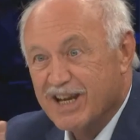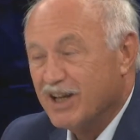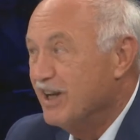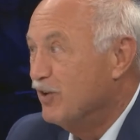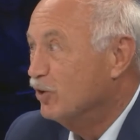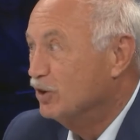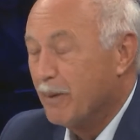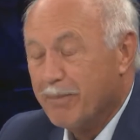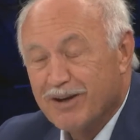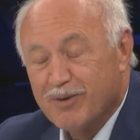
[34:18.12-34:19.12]
side of
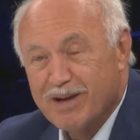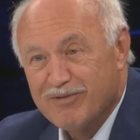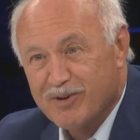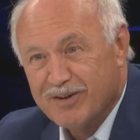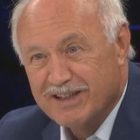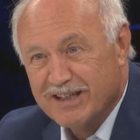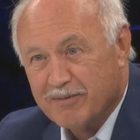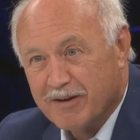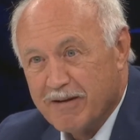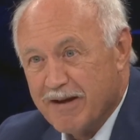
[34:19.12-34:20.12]
things, and I agree with
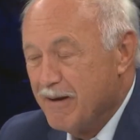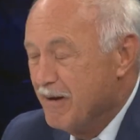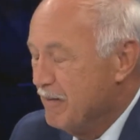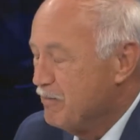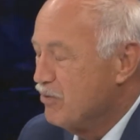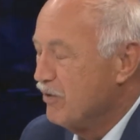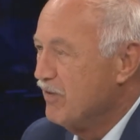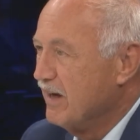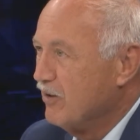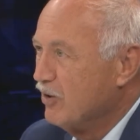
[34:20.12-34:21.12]
that. And I
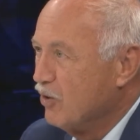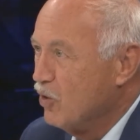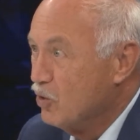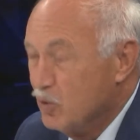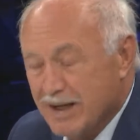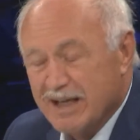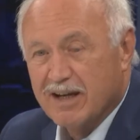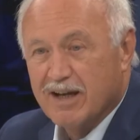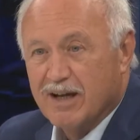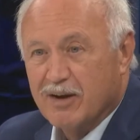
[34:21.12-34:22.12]
think it's a good idea
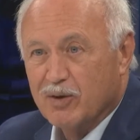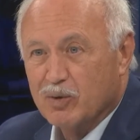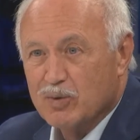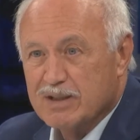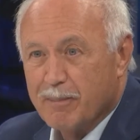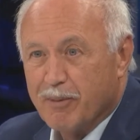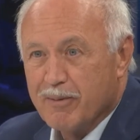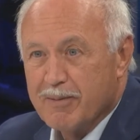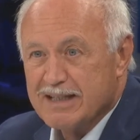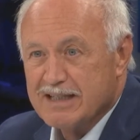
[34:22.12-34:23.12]
to have these appraisals.
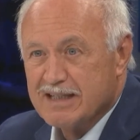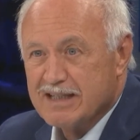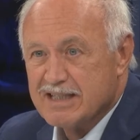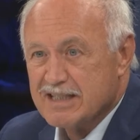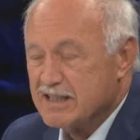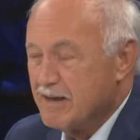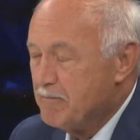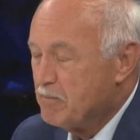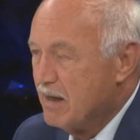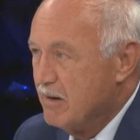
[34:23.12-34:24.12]
It's good
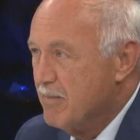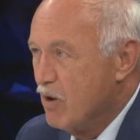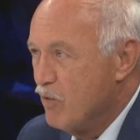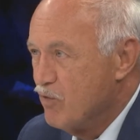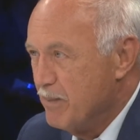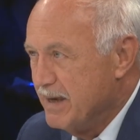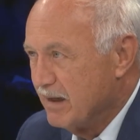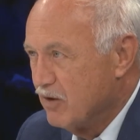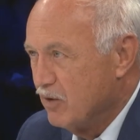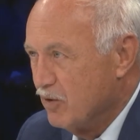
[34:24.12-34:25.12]
if there
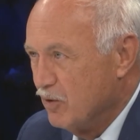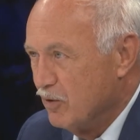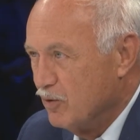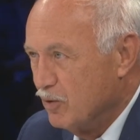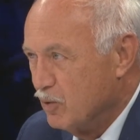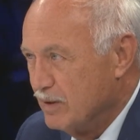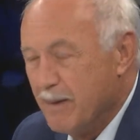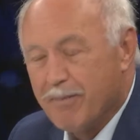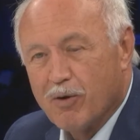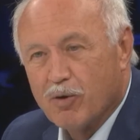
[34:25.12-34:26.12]
are issues to be dealt
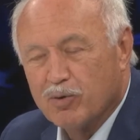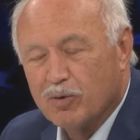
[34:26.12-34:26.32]
with.